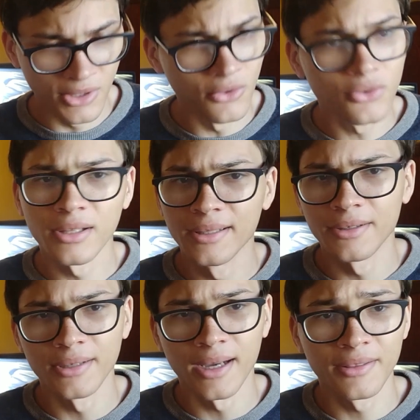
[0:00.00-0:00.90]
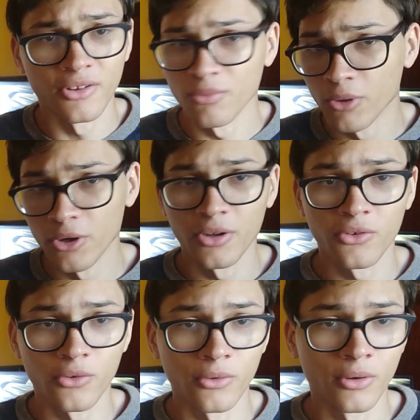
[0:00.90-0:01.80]
Usually they're not the
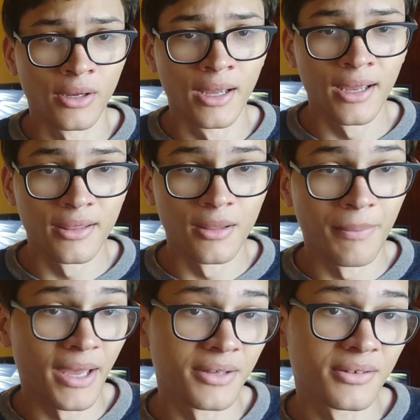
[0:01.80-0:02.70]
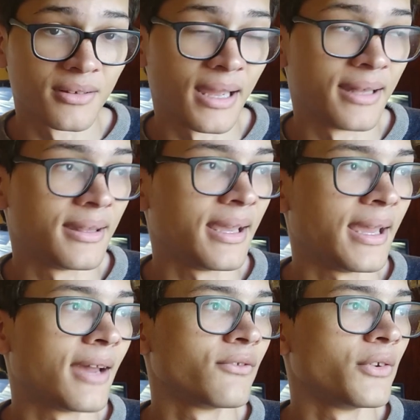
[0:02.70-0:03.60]
smartest or the best and they
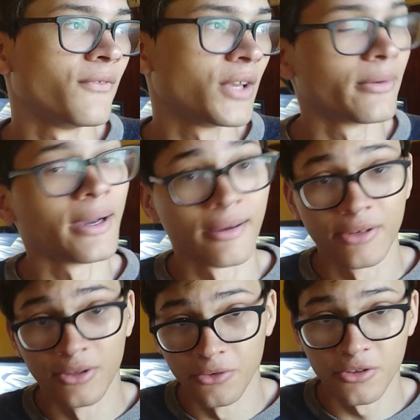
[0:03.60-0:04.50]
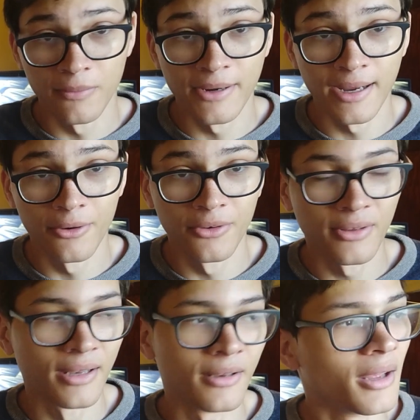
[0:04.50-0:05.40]
have to figure out how to use their powers,
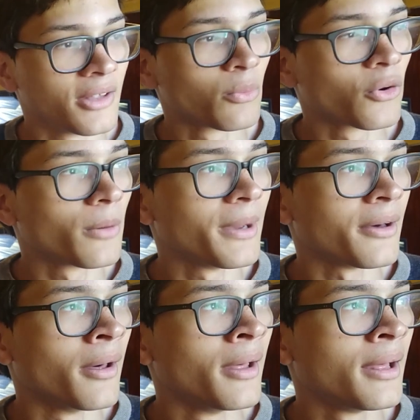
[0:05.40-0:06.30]
and it's more about